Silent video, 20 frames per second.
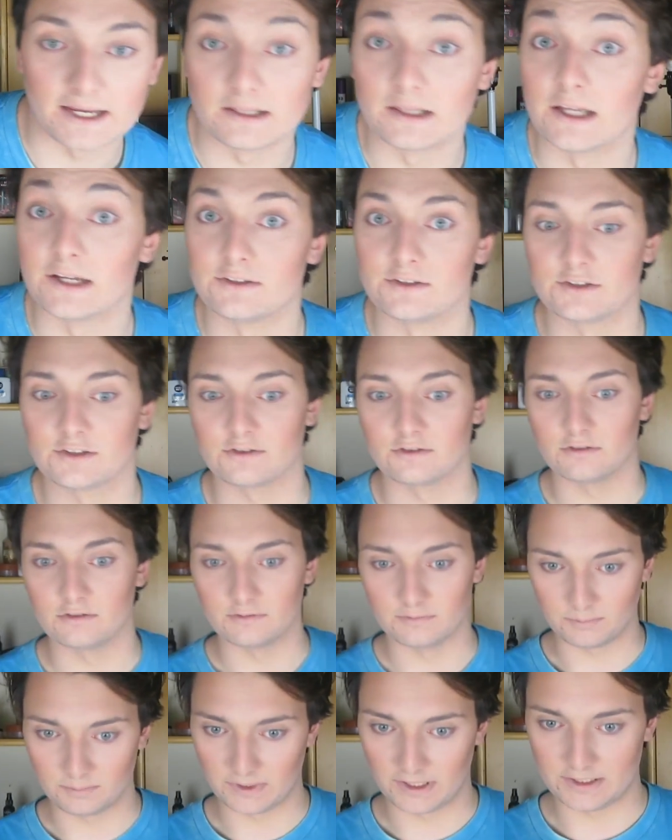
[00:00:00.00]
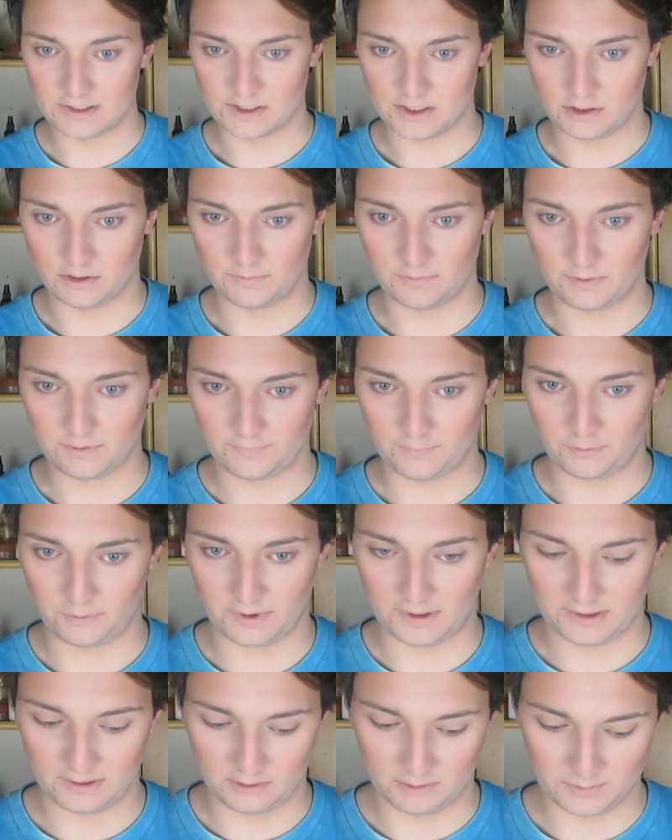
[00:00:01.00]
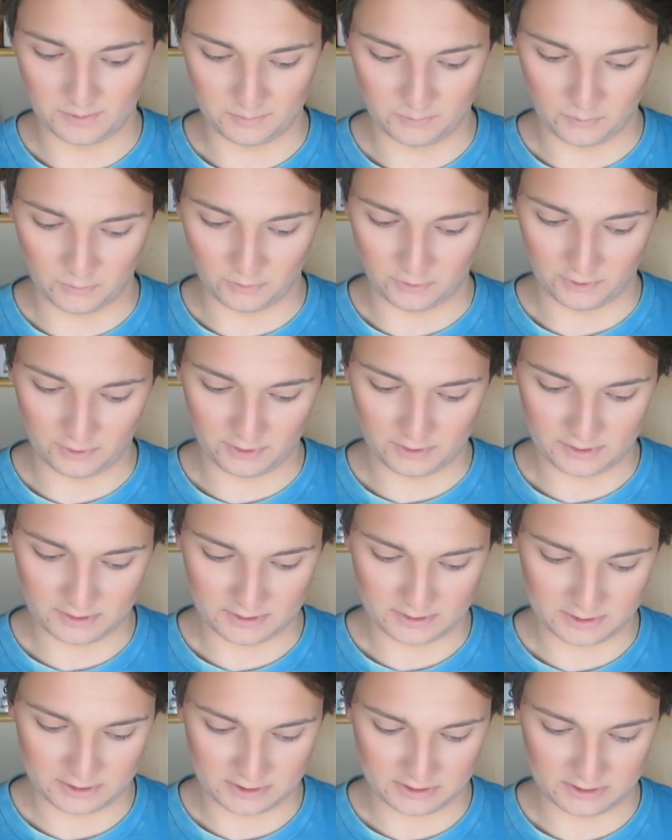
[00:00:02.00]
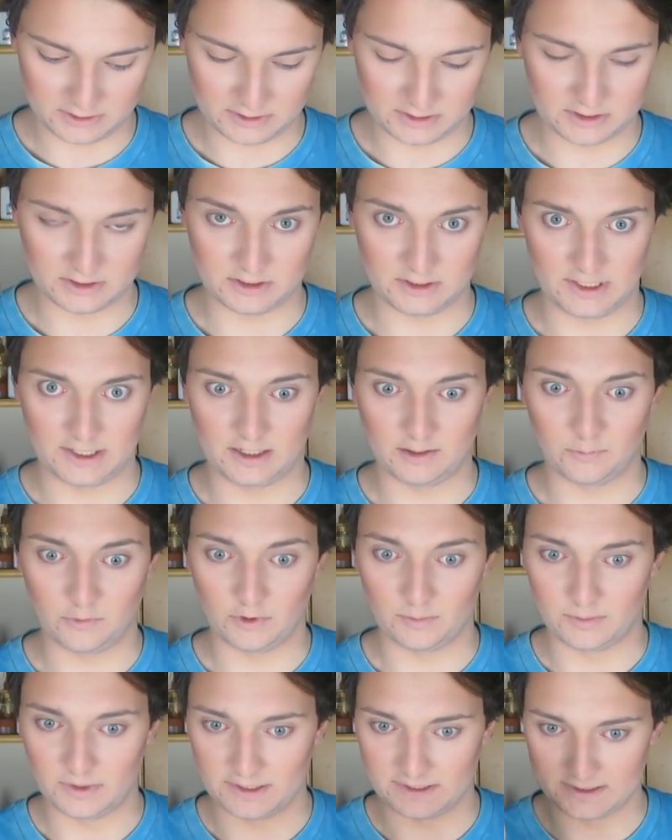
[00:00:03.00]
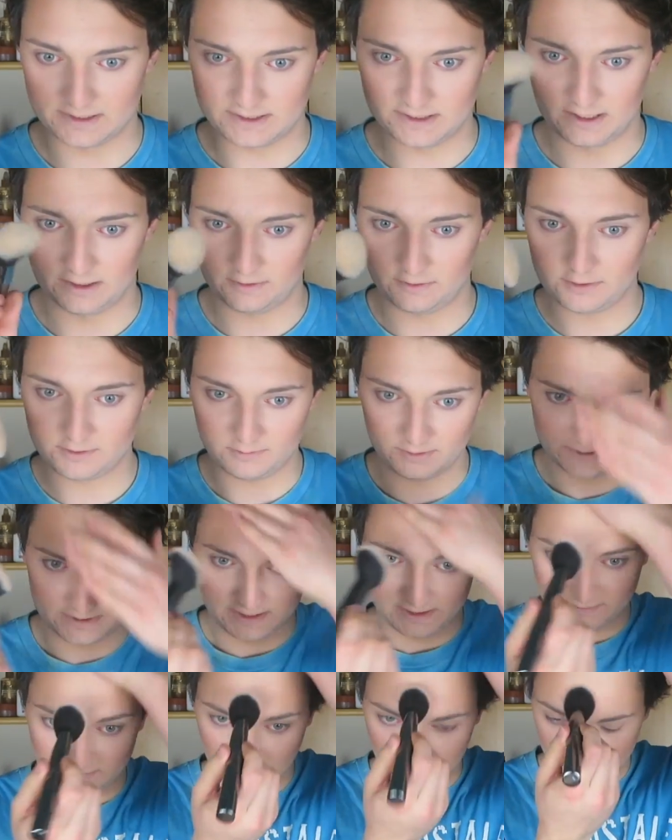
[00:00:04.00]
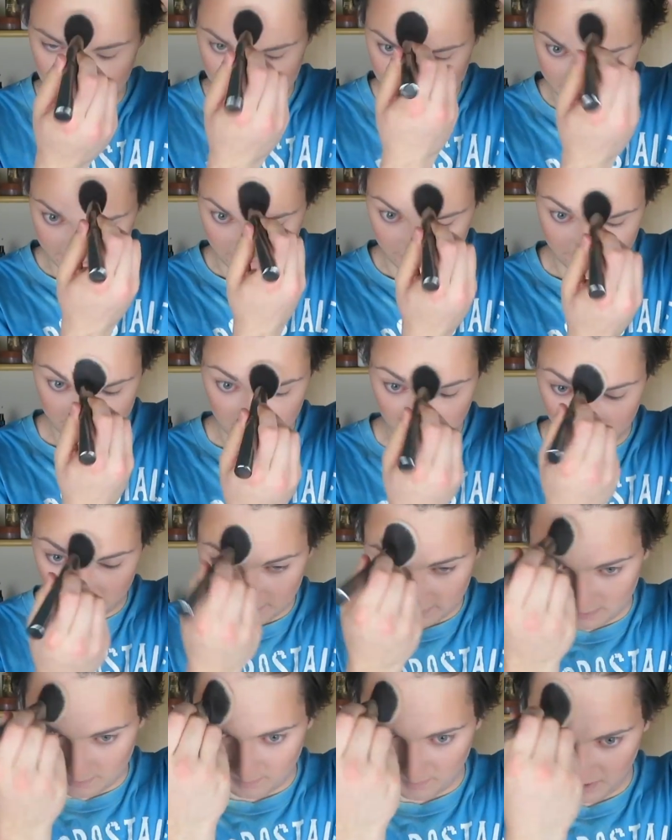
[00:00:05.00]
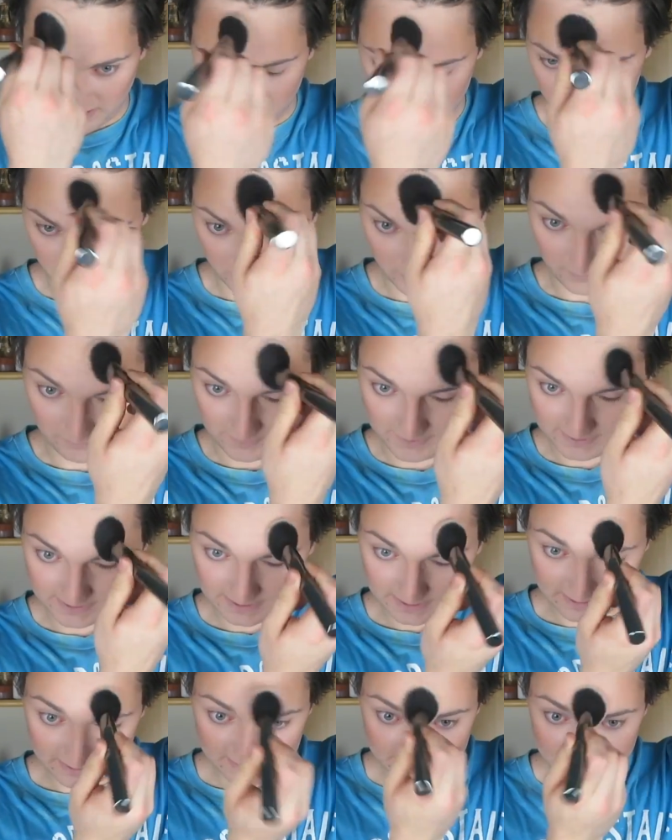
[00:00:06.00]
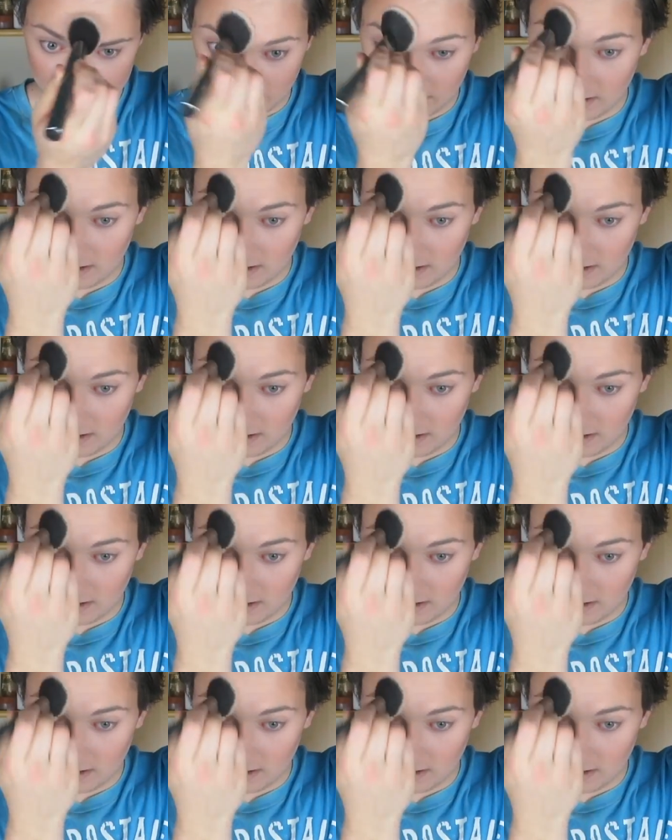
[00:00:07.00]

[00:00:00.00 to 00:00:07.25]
I like to sort of blend over the forehead a little bit more to get it more blended together. So I'll take the highlighting powder and my pro emphasize